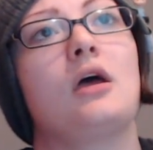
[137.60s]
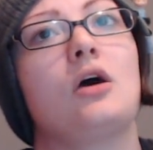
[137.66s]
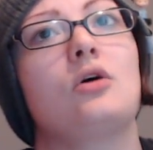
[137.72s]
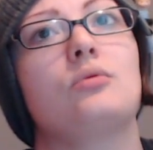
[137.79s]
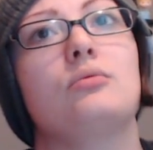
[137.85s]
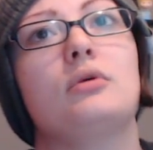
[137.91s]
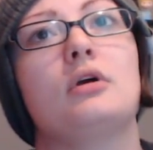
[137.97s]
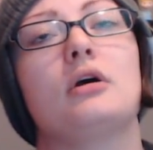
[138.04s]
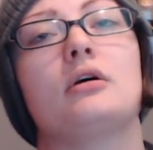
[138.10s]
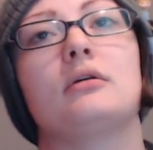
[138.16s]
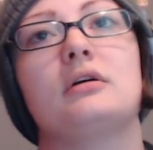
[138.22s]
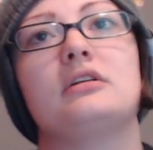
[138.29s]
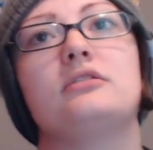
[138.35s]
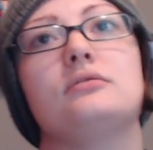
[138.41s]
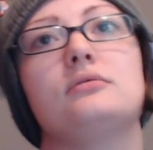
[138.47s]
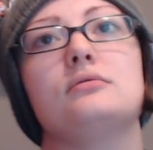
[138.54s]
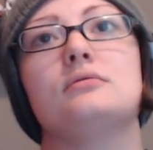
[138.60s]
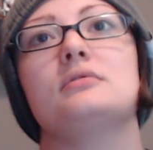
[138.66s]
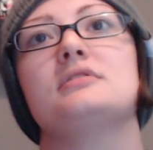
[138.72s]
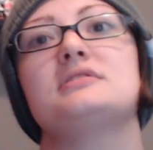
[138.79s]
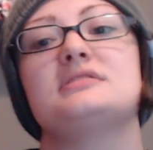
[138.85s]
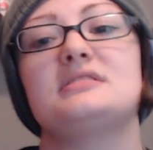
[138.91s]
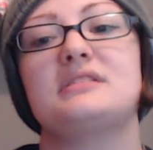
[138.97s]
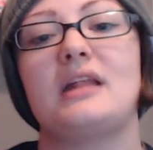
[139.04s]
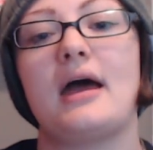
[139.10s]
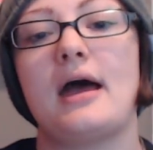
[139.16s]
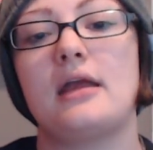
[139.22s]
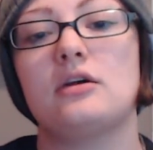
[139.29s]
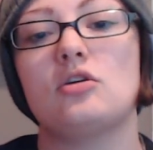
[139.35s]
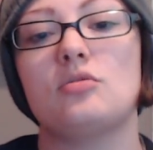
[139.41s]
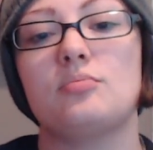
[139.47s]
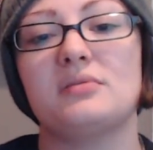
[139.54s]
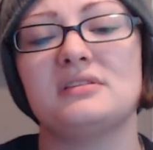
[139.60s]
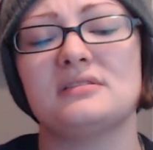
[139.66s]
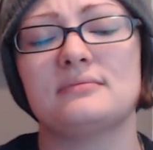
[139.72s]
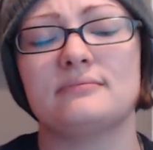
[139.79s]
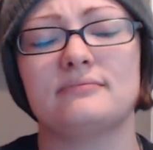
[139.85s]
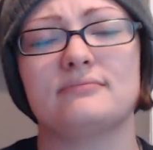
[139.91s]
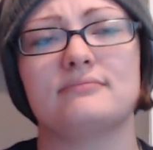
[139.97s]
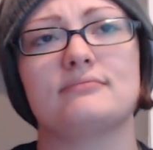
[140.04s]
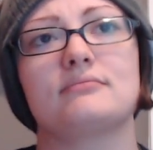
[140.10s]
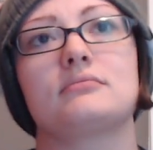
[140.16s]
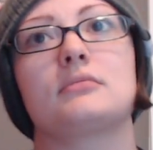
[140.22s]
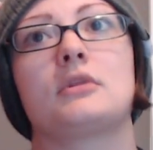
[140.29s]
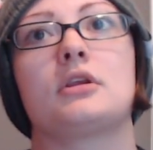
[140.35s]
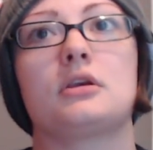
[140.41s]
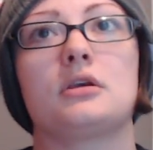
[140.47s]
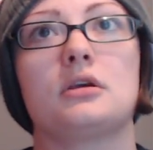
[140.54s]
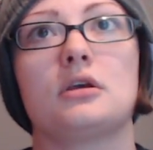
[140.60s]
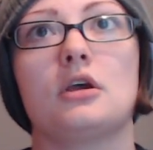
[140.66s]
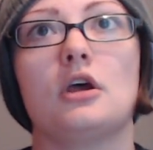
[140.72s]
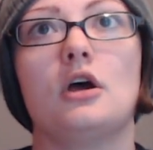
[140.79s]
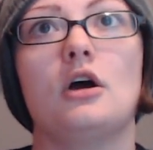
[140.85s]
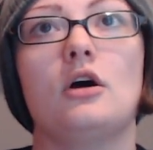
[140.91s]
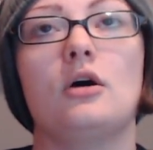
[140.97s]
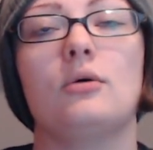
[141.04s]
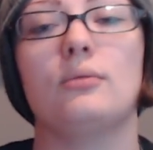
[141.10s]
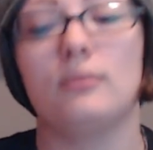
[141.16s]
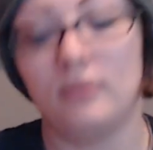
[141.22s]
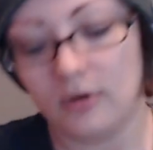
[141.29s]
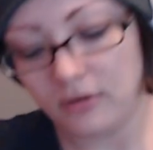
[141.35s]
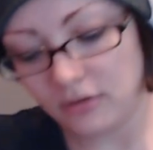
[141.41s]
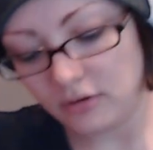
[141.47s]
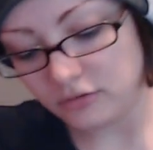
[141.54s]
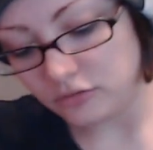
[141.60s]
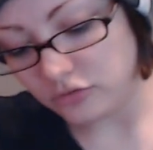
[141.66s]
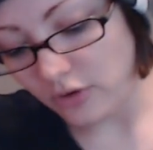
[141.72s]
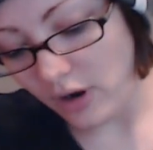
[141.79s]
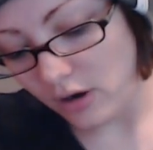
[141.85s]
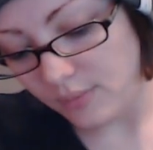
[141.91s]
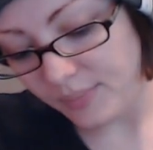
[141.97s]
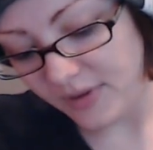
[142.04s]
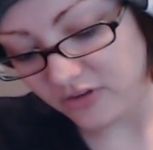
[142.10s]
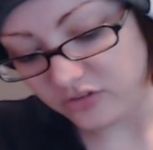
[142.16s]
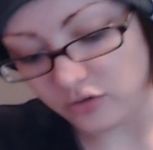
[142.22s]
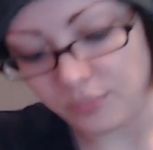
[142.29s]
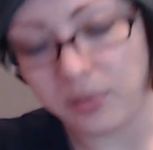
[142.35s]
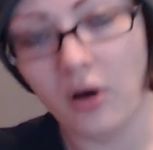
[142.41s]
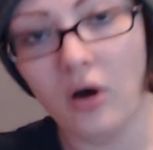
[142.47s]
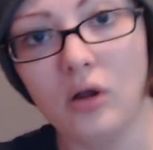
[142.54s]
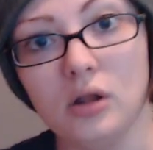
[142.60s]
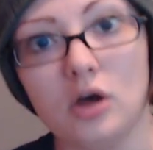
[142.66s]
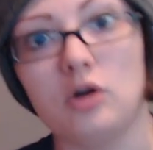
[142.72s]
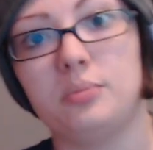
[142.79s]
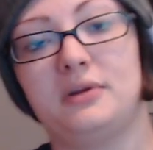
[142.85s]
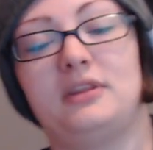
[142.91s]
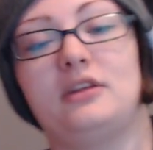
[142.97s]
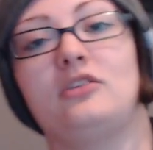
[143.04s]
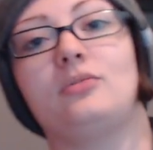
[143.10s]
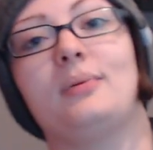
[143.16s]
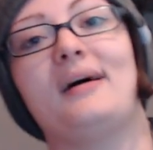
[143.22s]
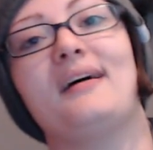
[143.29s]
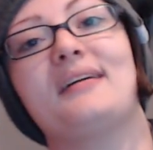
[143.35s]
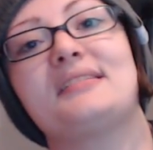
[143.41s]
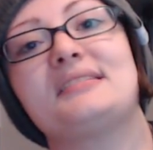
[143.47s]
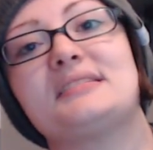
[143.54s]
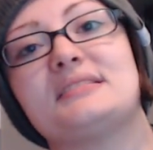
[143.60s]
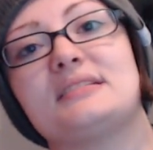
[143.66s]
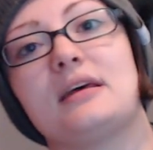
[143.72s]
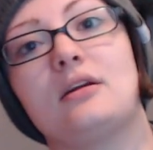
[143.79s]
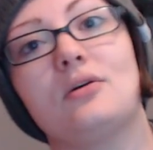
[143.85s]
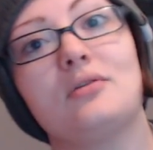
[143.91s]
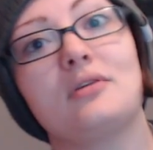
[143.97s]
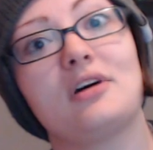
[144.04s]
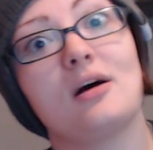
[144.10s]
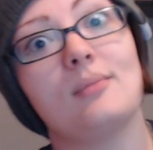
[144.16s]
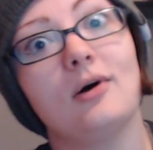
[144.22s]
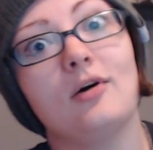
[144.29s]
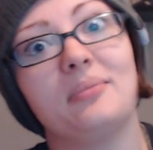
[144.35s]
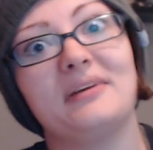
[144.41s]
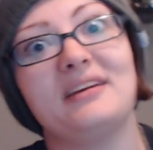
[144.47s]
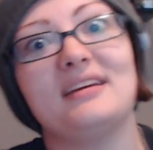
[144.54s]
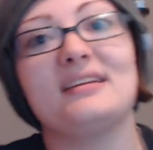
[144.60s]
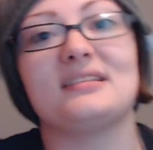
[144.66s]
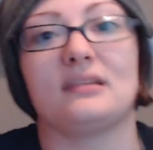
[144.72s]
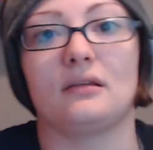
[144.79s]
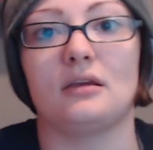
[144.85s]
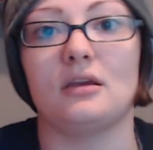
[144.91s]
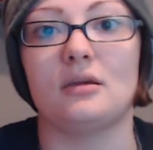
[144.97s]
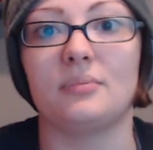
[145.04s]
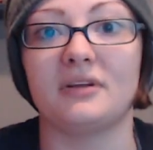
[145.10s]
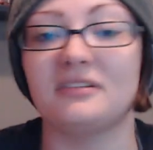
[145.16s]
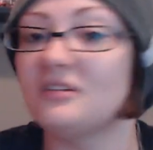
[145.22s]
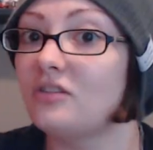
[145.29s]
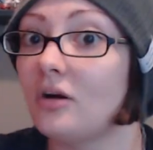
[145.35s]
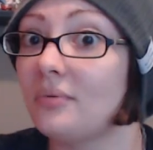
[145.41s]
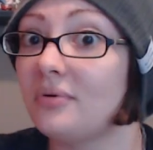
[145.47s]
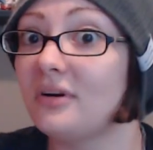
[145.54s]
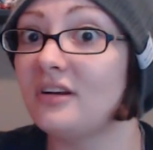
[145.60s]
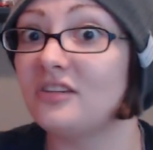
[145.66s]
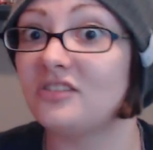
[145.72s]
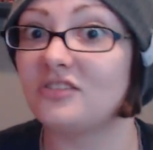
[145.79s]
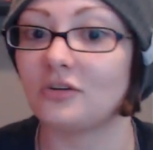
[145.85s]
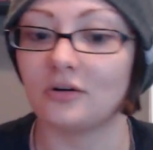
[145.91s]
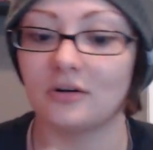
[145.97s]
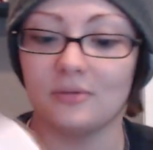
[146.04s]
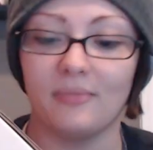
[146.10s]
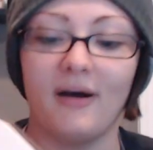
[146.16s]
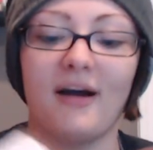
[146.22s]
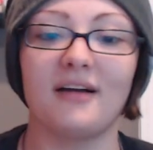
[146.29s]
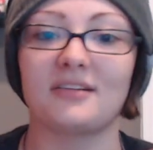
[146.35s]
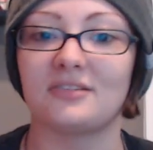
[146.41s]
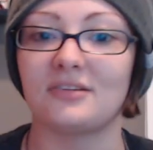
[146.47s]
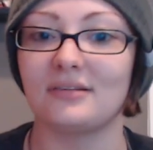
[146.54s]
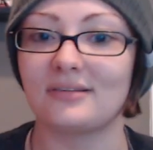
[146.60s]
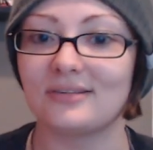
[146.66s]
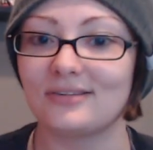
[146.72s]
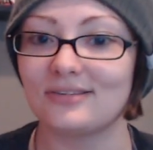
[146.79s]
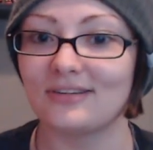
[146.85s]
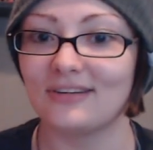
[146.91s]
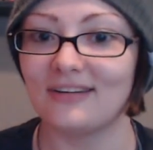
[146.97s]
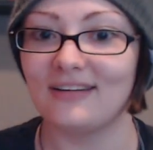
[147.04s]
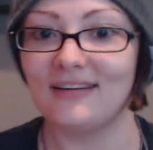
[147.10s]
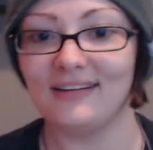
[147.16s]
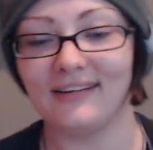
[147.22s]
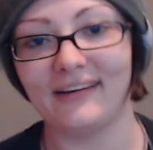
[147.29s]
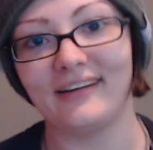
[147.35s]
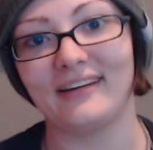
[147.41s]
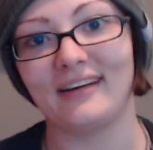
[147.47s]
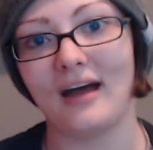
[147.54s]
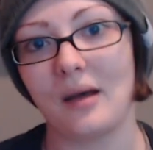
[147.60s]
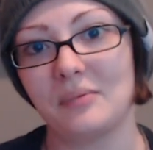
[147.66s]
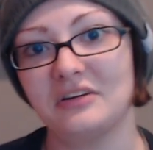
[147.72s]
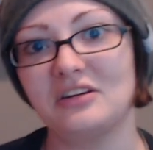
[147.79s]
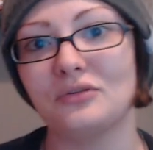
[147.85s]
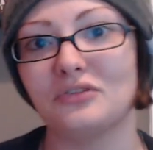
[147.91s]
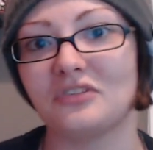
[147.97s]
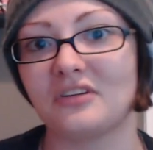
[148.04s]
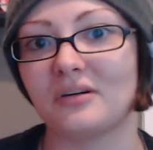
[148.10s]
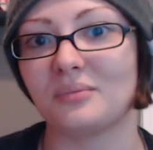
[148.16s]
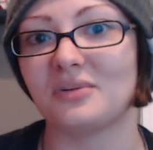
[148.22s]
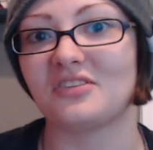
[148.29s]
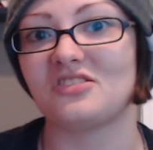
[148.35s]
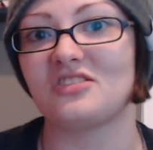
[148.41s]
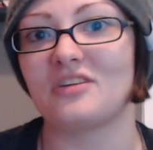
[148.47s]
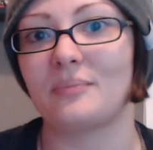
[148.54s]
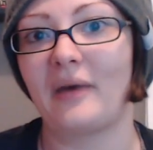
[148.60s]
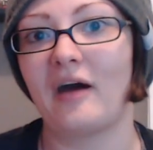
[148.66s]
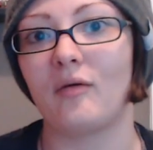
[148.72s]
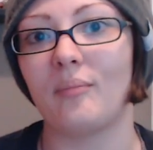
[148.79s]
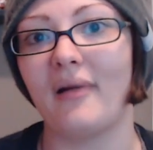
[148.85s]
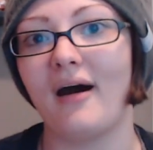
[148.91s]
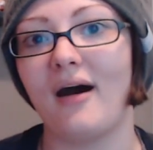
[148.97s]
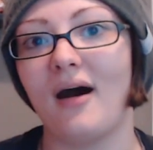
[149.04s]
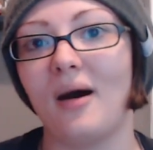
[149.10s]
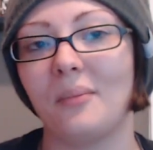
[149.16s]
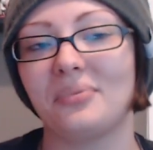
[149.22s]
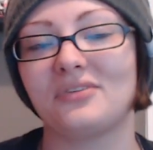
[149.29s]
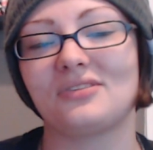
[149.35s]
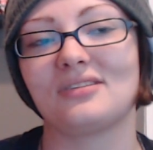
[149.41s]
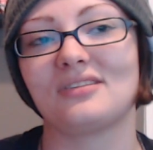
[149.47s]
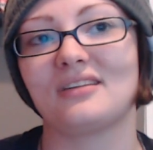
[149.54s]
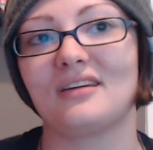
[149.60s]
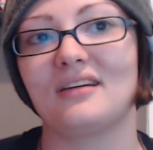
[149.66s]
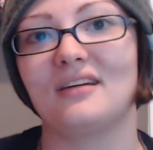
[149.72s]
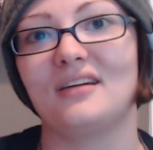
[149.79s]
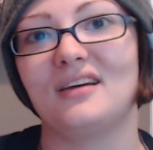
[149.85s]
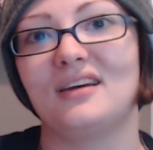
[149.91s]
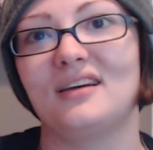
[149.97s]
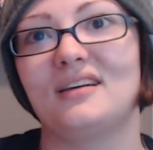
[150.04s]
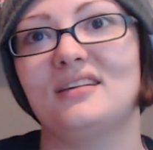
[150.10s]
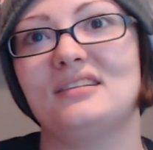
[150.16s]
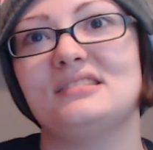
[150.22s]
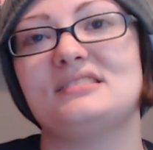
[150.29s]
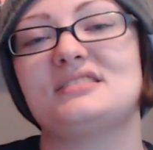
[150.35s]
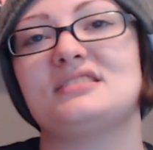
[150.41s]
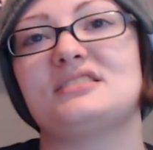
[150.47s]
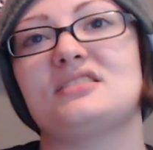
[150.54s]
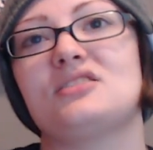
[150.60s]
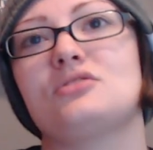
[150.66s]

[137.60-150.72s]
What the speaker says: we are going to slide open. We're going to try our best to pull open this box, because they don't come open easily. But these are pretty sturdy boxes. Like, I've been using them to ship out pops. So,